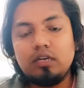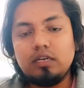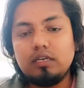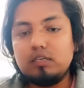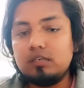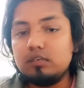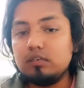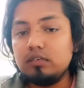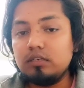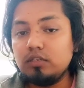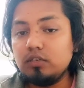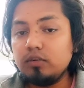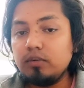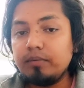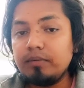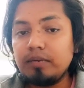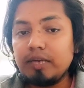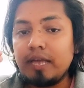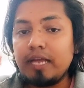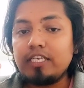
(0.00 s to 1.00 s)
In, you
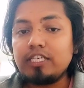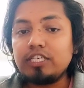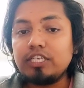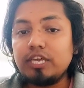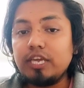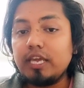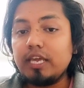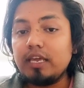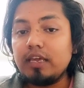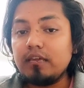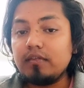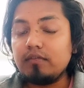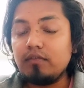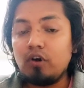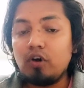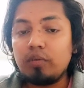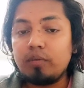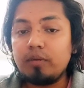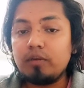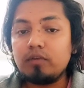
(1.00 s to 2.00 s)
remember HK
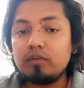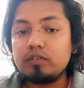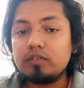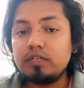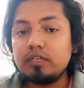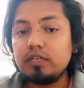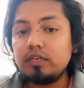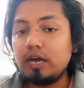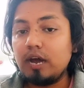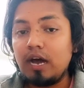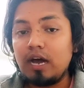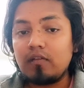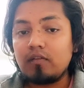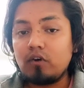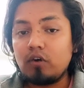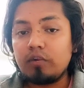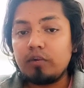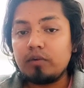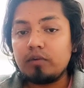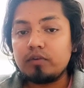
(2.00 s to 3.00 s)
format was there, R
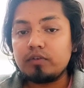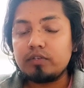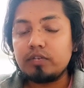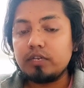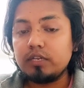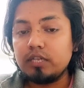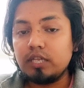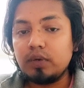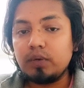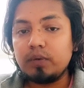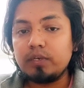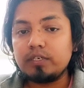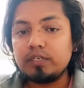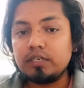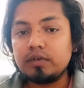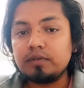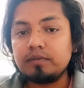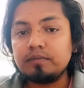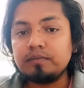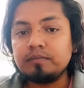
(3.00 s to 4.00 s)
format was there in the
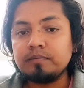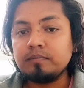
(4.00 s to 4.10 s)
equation.